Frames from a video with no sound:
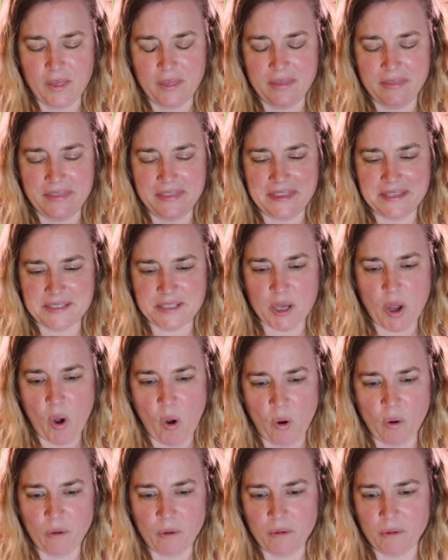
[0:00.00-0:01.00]
this
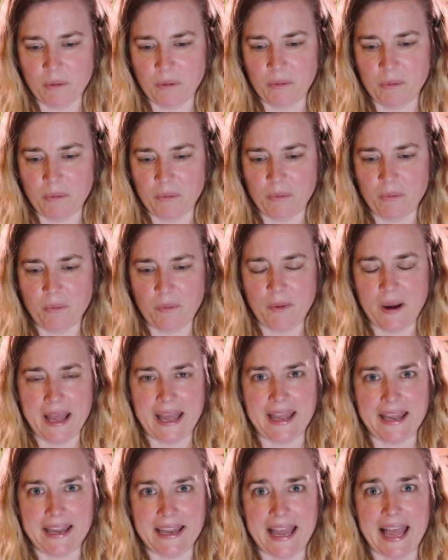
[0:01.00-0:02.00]
whole
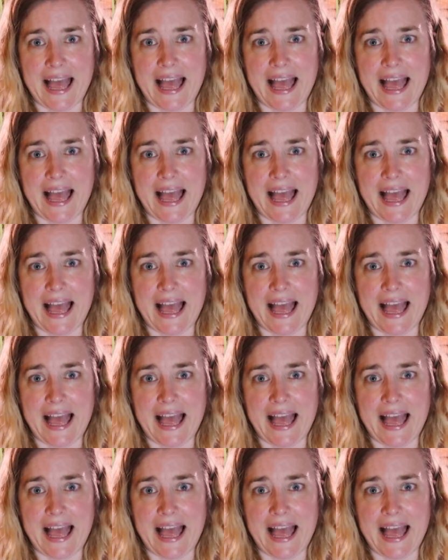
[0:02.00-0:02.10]
way